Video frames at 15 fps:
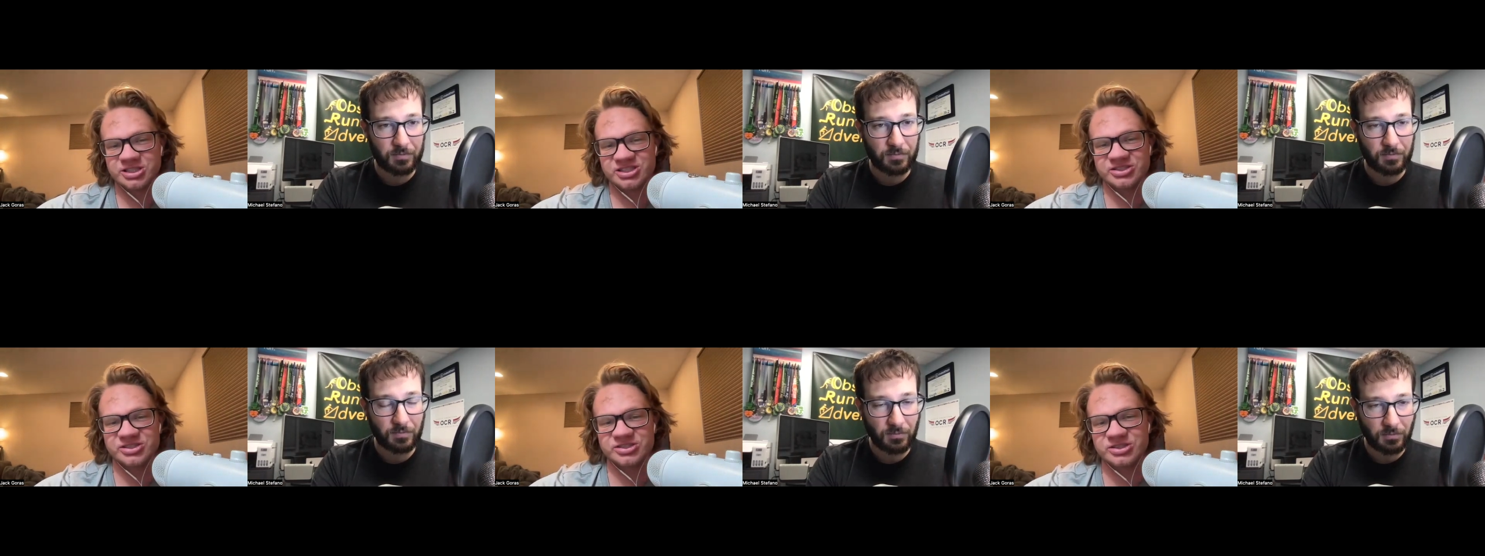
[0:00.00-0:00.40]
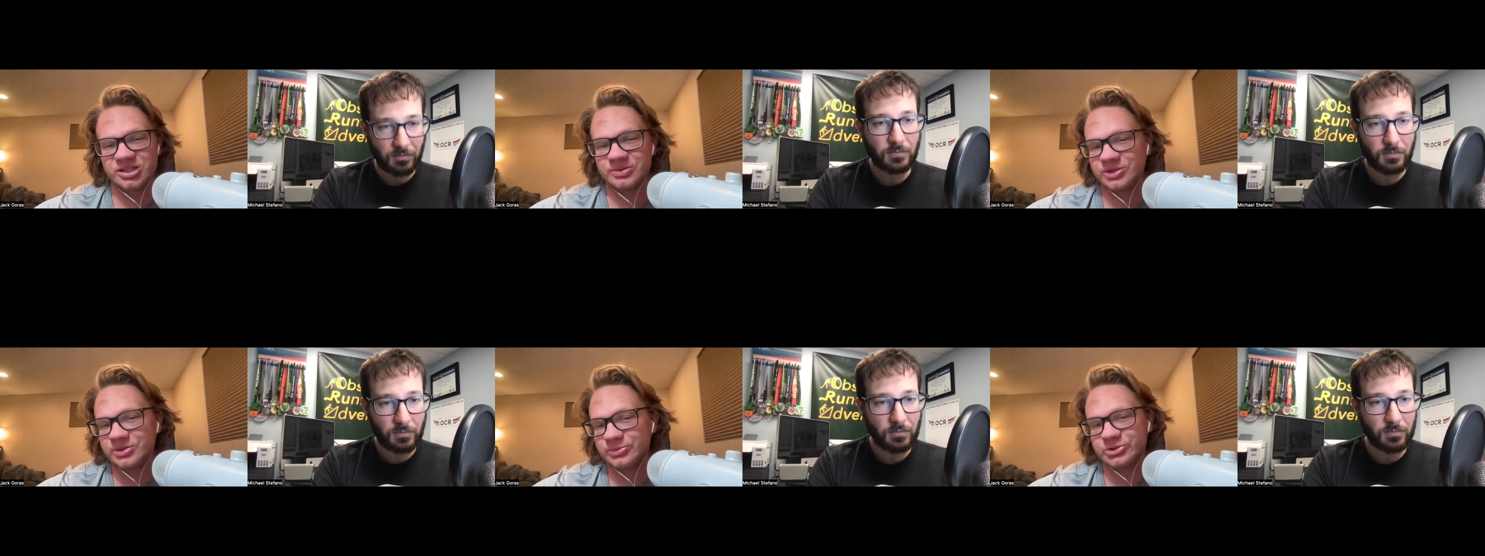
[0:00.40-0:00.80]
Speaker 1: I just
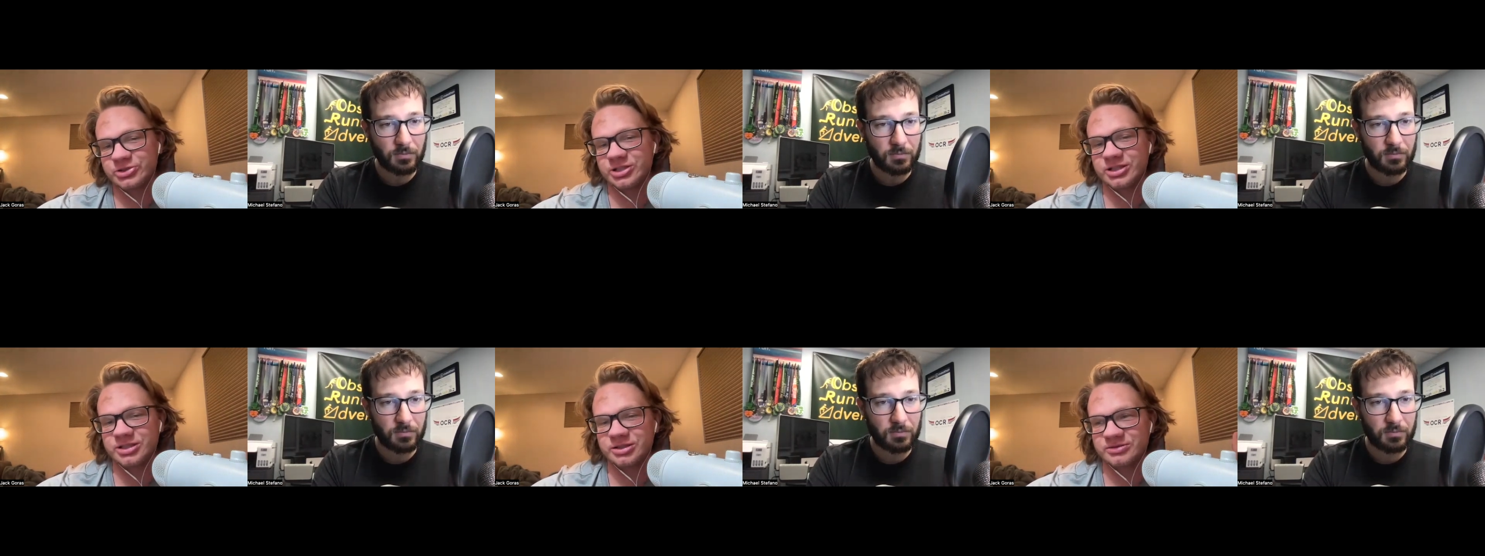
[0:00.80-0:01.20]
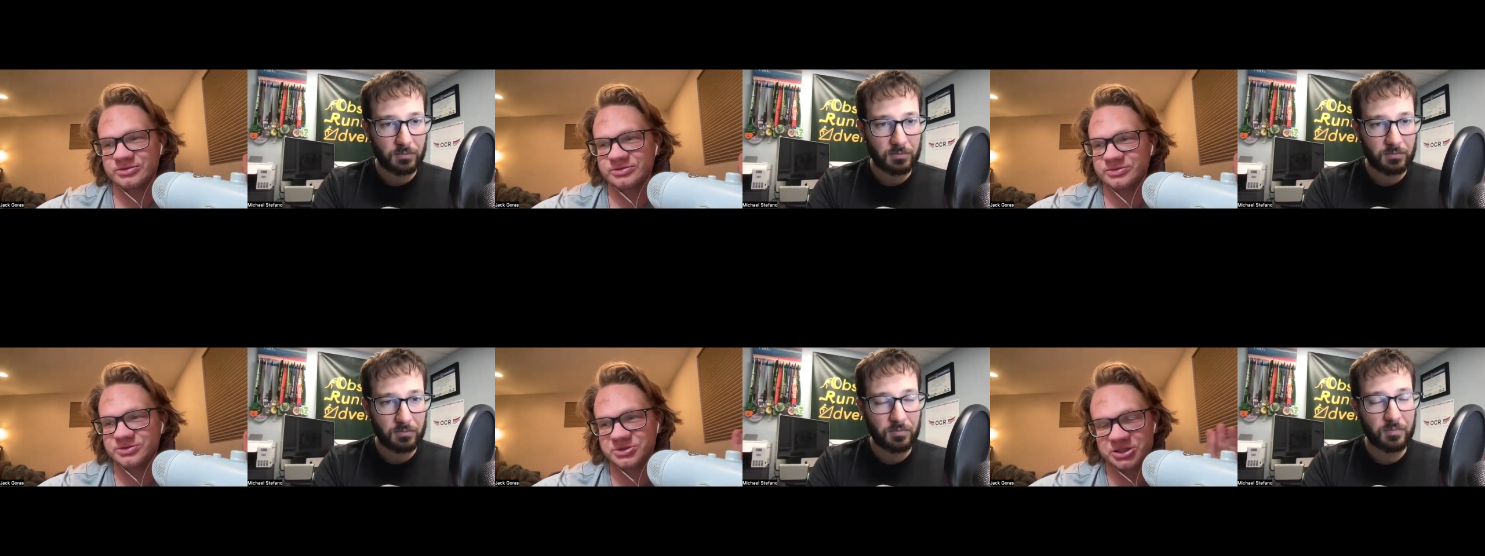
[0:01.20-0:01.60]
stopped keeping track of,
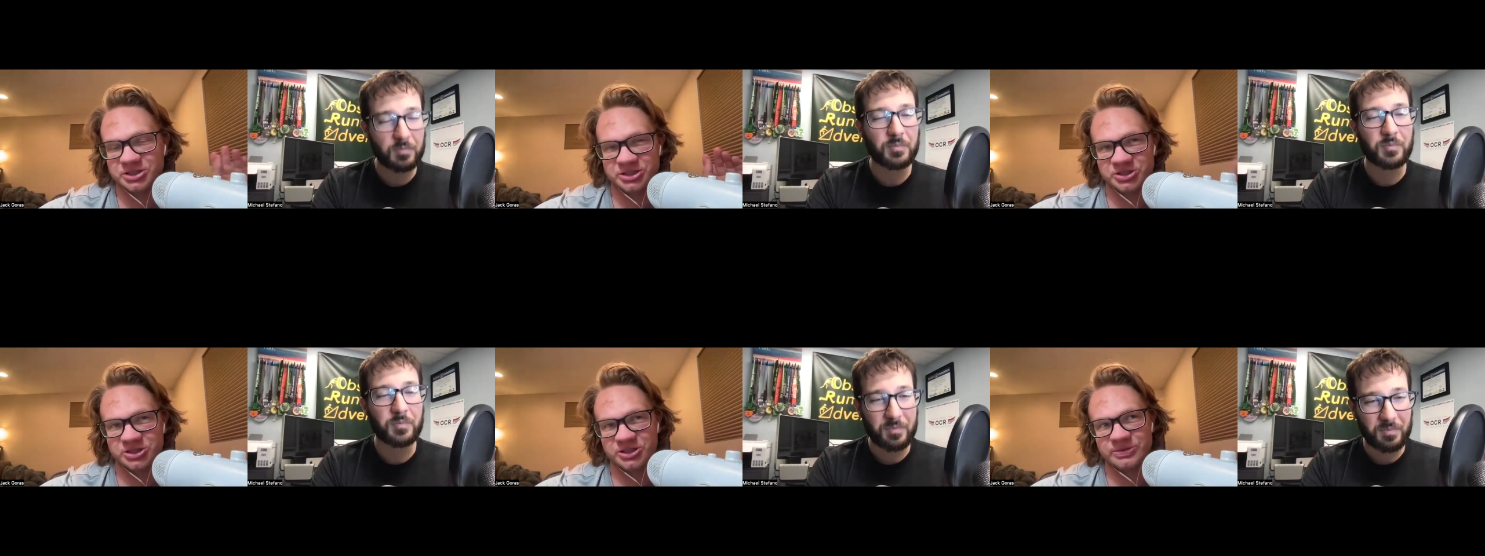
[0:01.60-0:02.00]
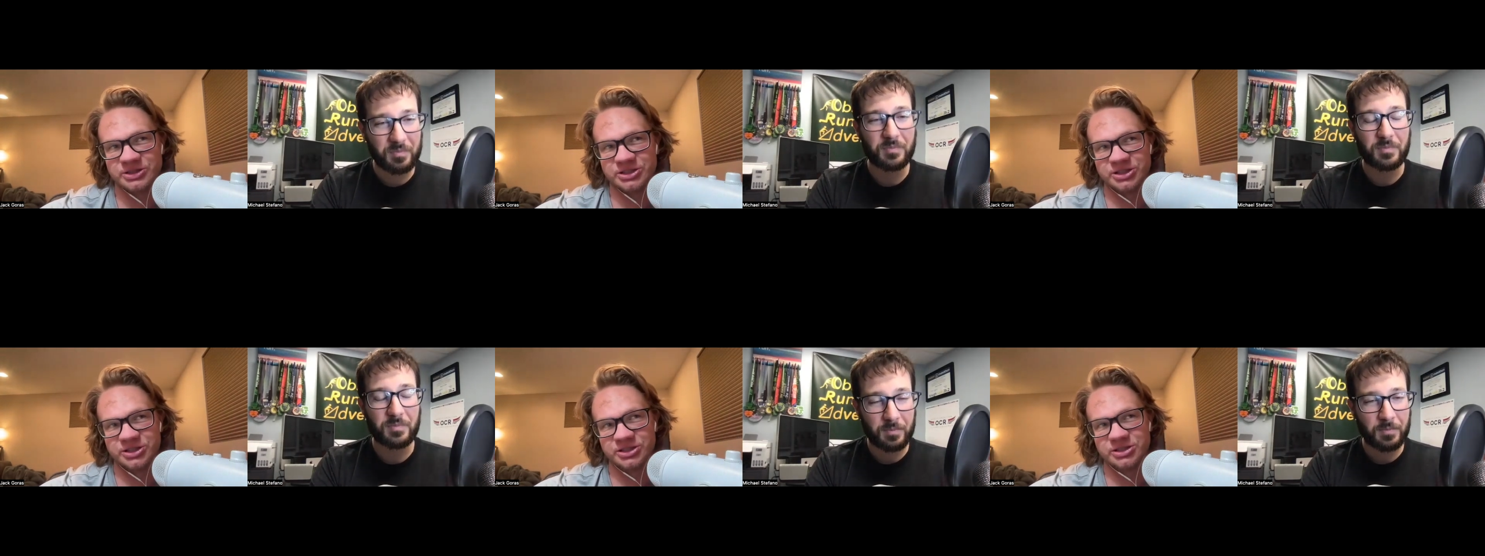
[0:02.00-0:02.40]
like
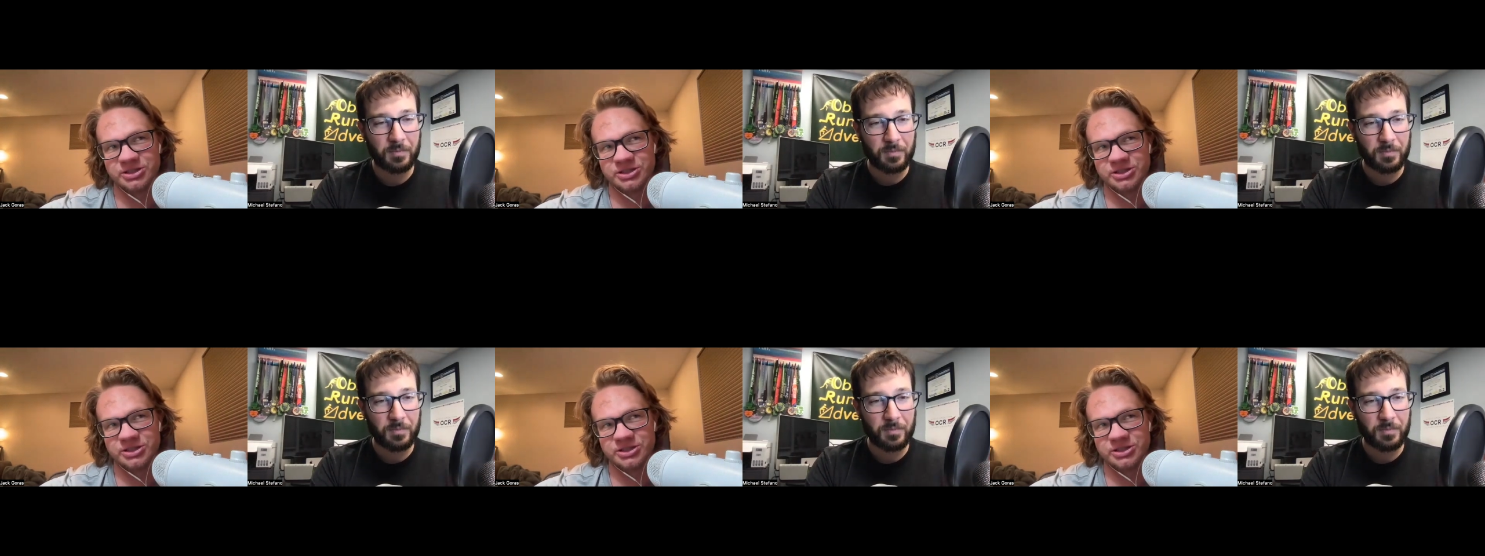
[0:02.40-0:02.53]
Germany,